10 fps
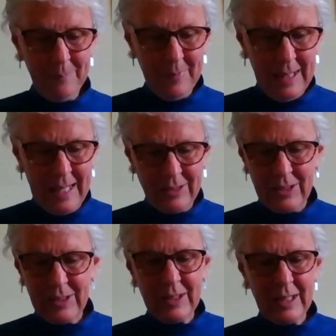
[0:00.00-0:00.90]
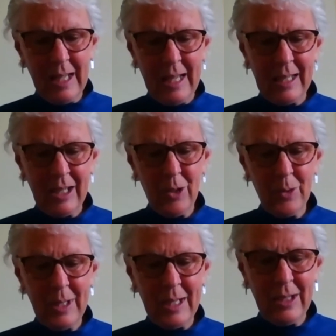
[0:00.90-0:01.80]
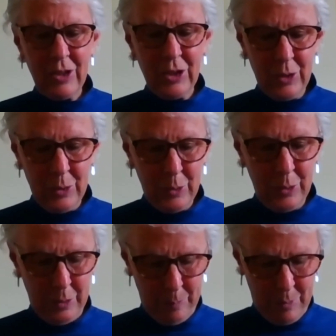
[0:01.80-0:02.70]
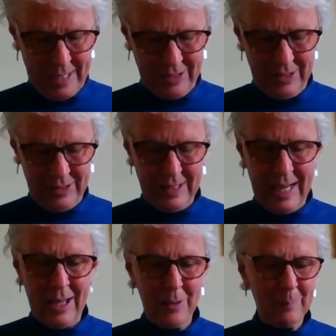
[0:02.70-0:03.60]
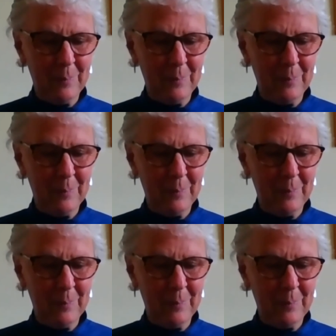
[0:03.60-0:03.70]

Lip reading: Let's go into the practice now.